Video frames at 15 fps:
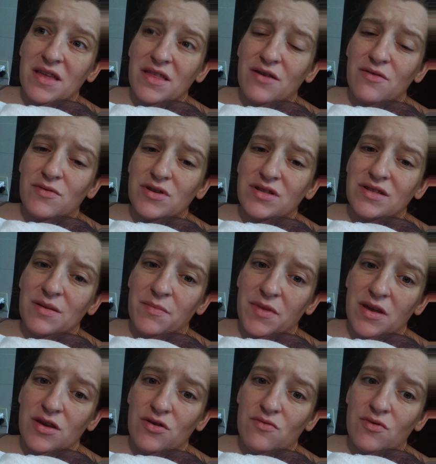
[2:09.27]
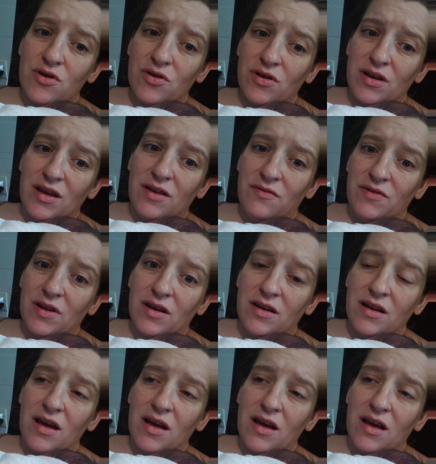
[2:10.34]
There was something you could have done